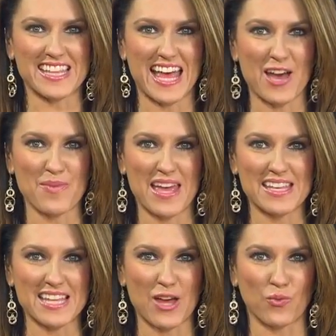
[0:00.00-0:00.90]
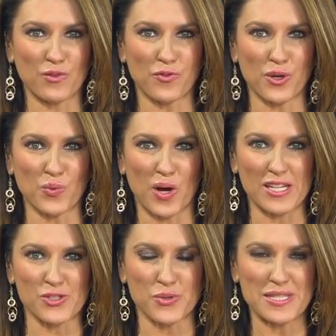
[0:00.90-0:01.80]
Lab is at
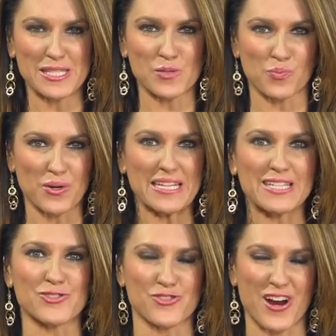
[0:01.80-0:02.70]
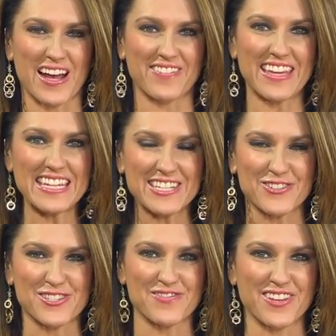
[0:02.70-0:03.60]
141 Trend Springs Drive in
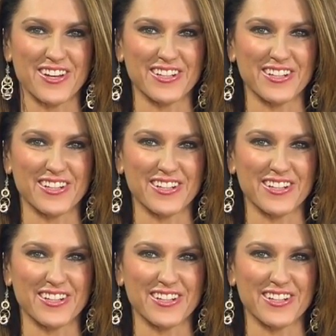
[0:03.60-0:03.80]
Hendersonville,